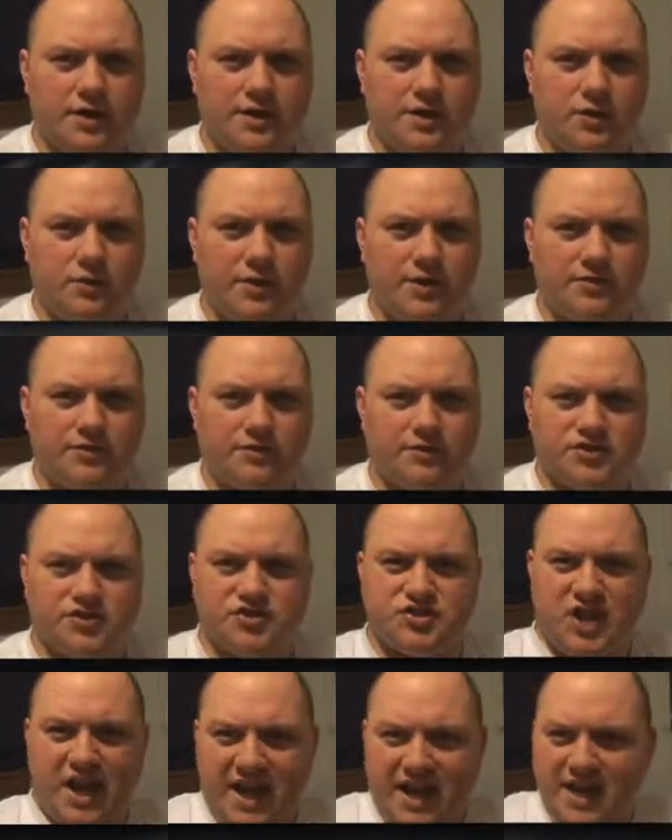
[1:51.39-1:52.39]
either
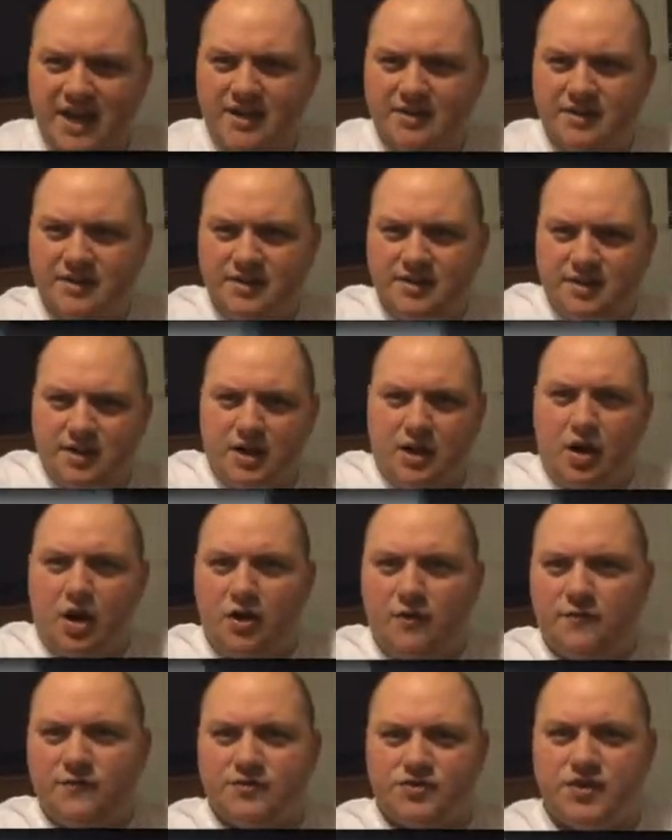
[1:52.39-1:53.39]
sand
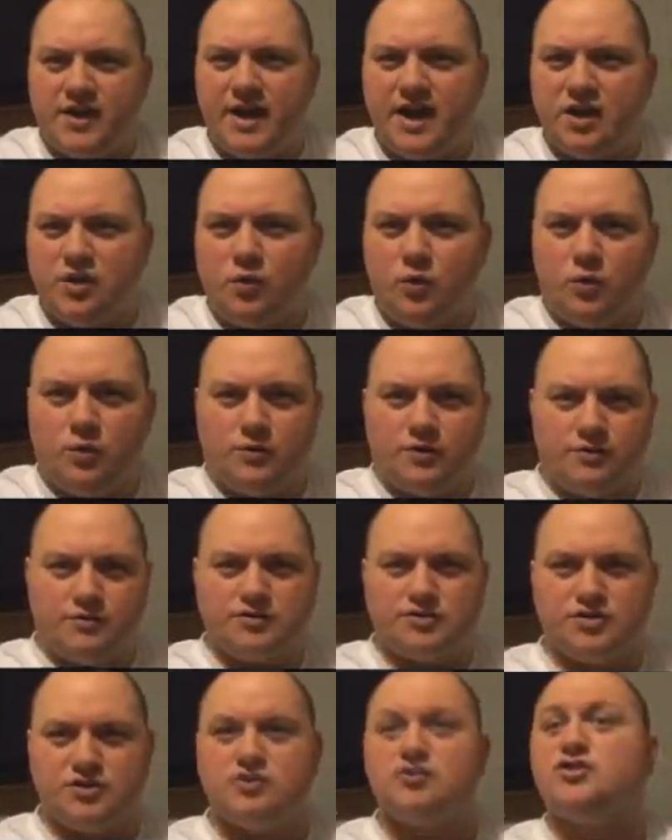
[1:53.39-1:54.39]
off track or
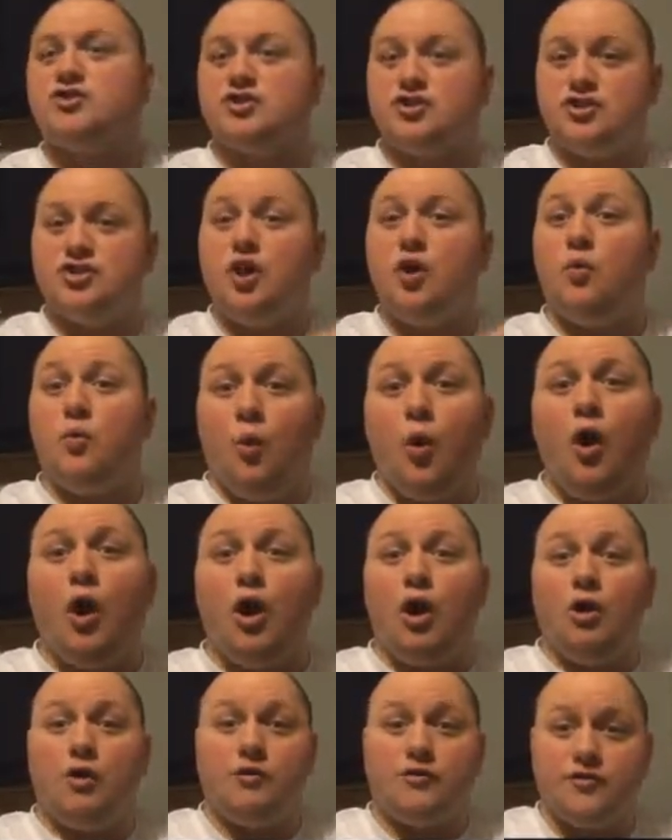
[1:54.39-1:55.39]
there's just no
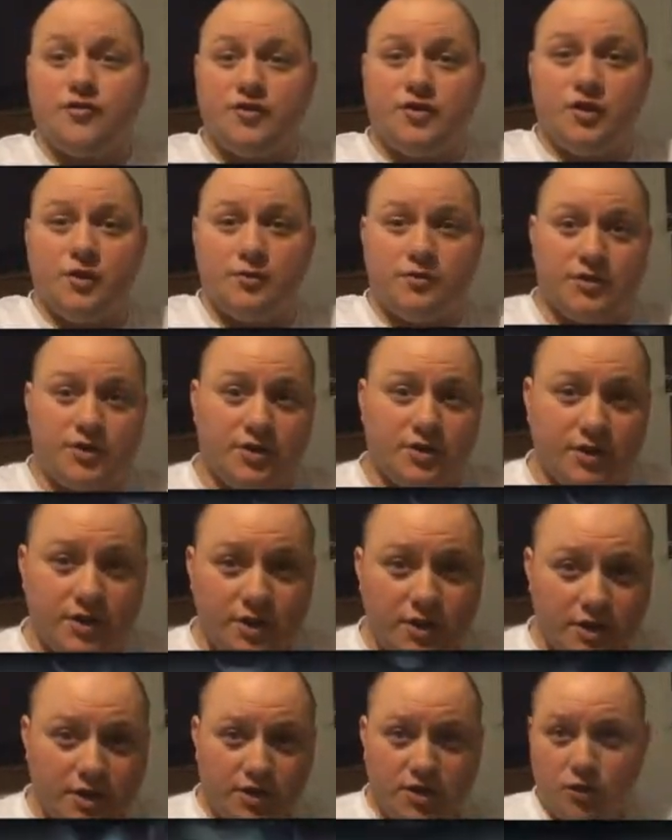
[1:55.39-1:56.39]
walls, to
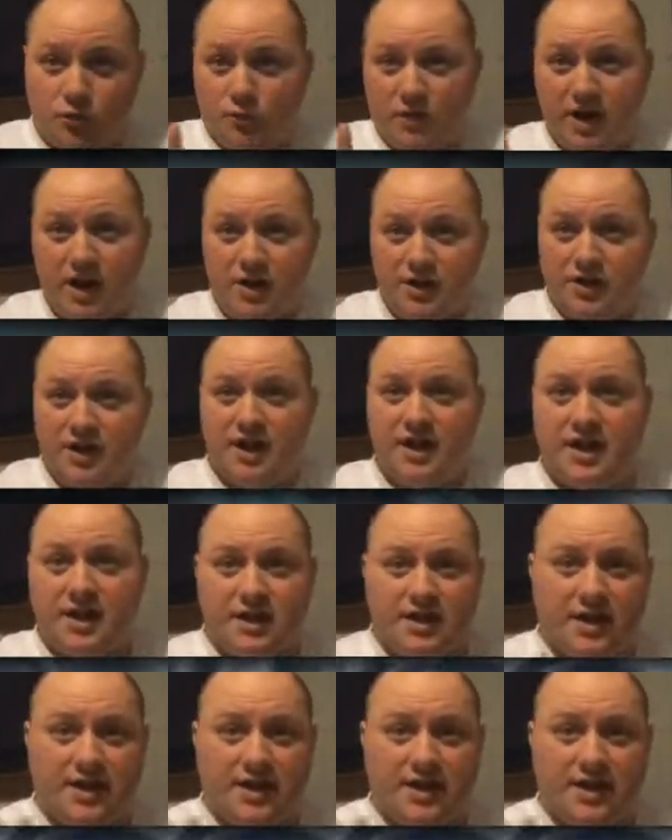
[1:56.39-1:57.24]
corral you in.